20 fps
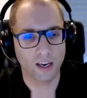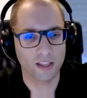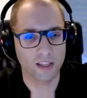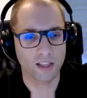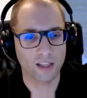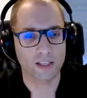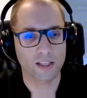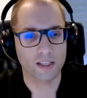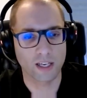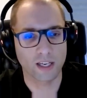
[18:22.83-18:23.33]

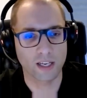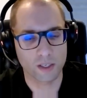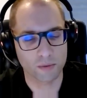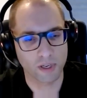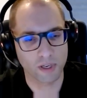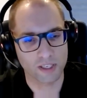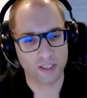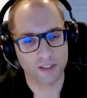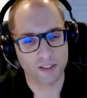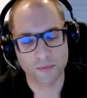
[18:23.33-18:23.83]
And that's less
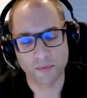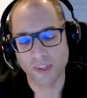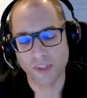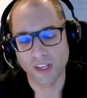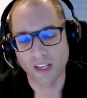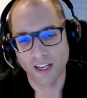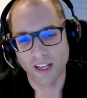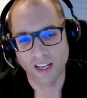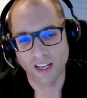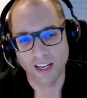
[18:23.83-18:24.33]
pleasant.
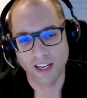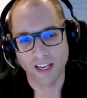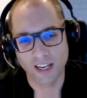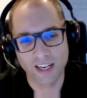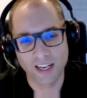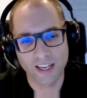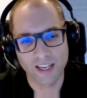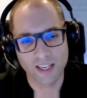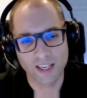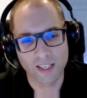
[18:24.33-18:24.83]

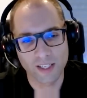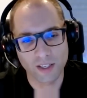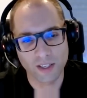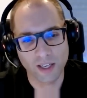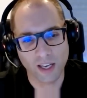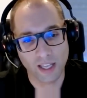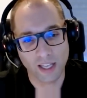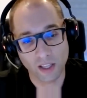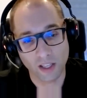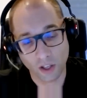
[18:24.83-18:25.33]

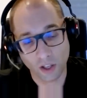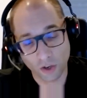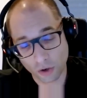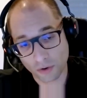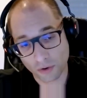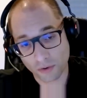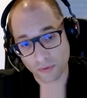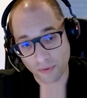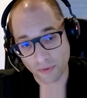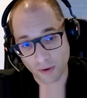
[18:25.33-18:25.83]
And
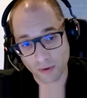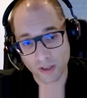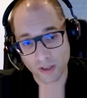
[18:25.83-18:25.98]
another